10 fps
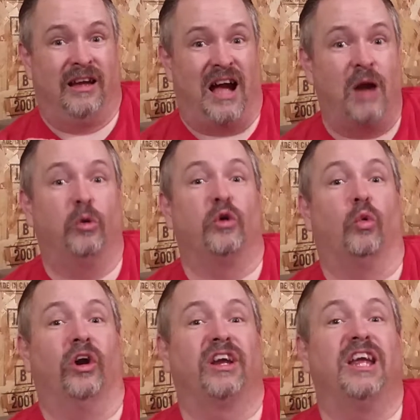I would
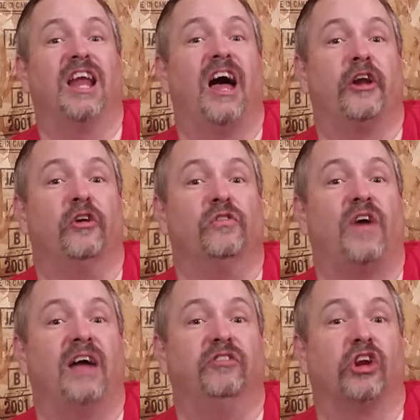work in
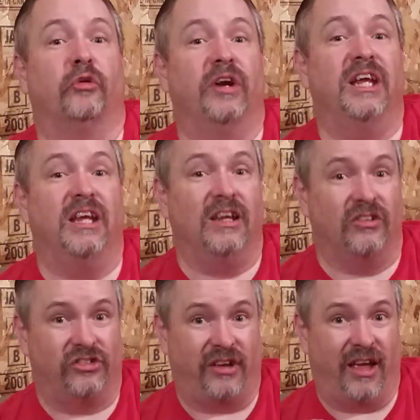105
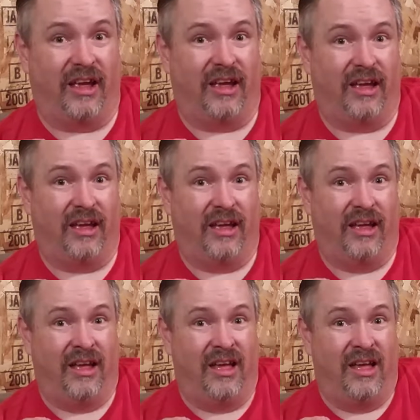degrees
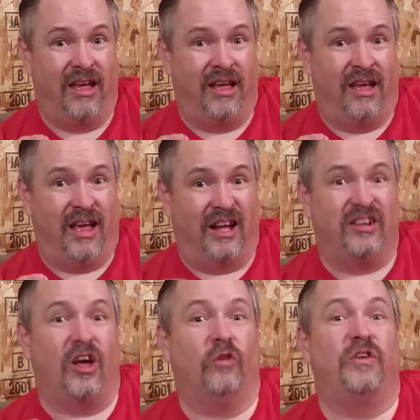
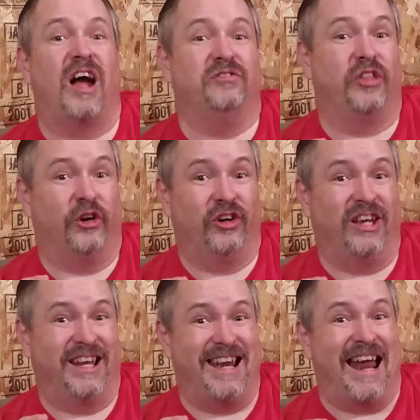until
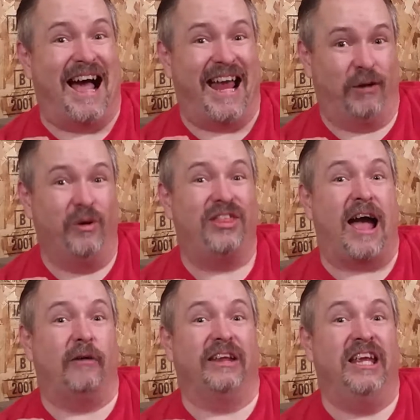5:30 at night
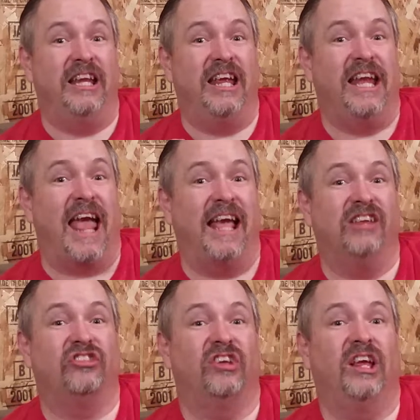without eating a
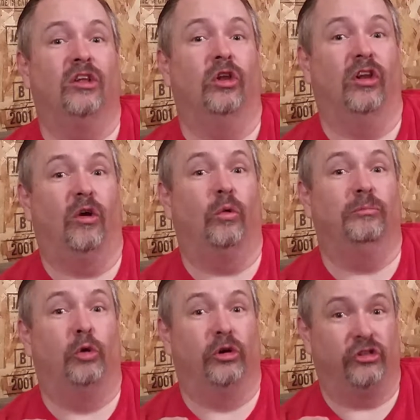single
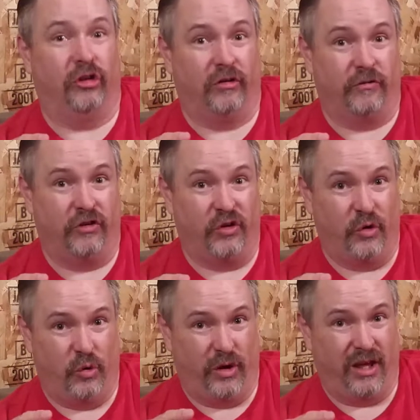morsel of
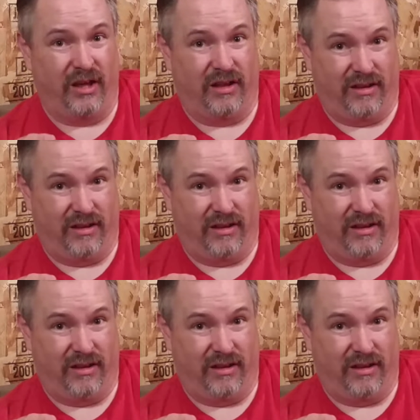food.